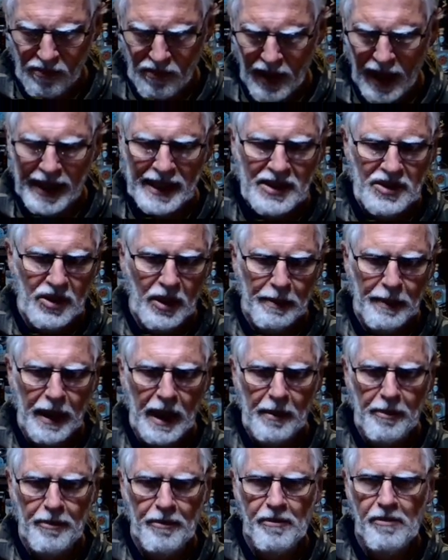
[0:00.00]
It's not
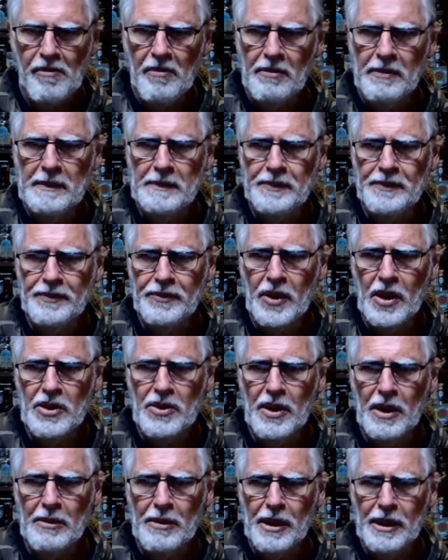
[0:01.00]
bad. It's
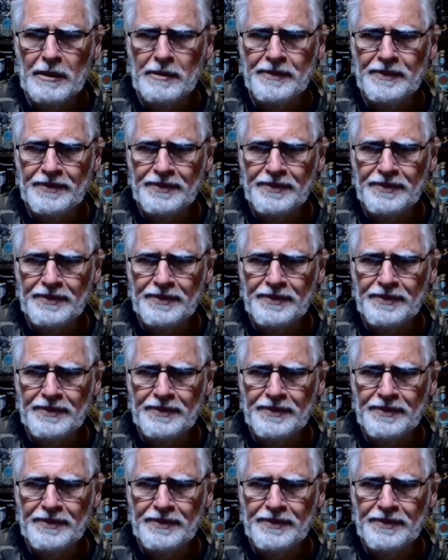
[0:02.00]
right now.